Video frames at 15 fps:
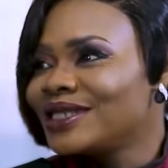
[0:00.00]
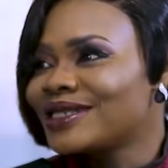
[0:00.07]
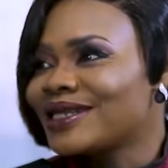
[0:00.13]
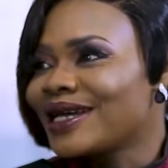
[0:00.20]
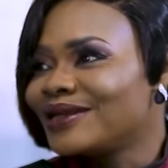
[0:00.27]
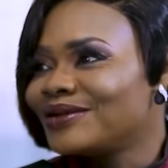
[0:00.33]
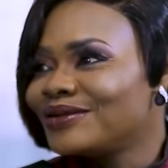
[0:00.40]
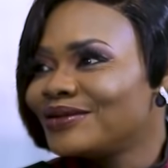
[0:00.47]

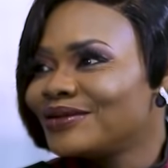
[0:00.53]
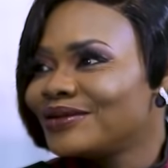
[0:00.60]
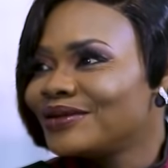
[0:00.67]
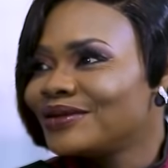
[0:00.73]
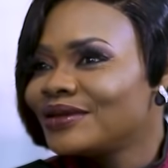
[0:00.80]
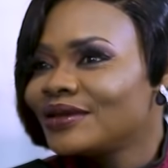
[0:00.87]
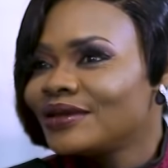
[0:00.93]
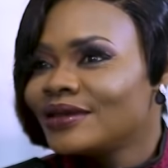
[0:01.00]
all these
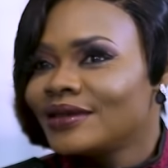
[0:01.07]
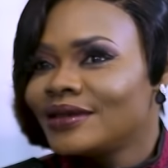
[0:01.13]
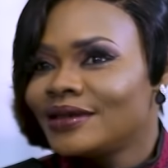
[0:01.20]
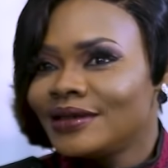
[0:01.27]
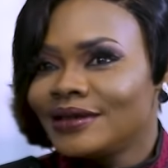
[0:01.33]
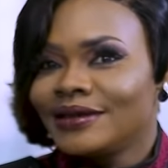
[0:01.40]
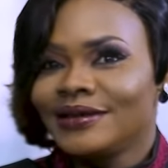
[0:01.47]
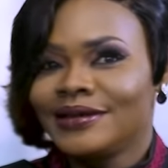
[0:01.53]
things are
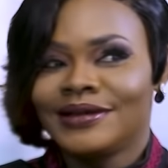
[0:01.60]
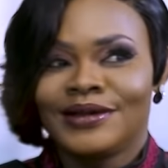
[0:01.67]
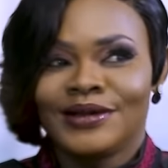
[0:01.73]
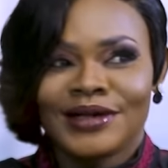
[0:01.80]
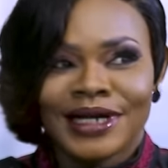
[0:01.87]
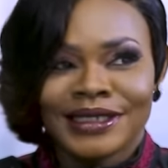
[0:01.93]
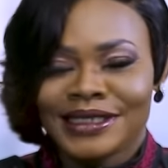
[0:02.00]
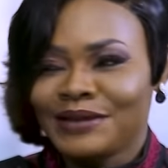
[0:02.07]
there.
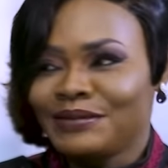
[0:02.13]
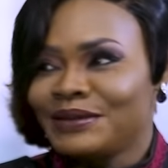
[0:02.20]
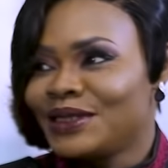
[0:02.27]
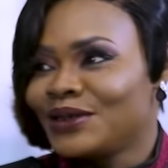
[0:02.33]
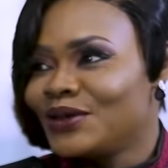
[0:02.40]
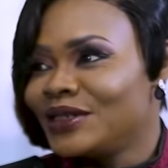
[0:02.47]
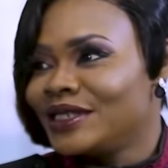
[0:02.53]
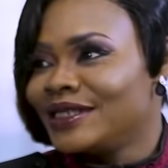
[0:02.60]

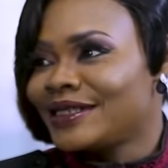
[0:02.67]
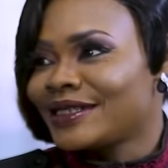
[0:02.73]
Because,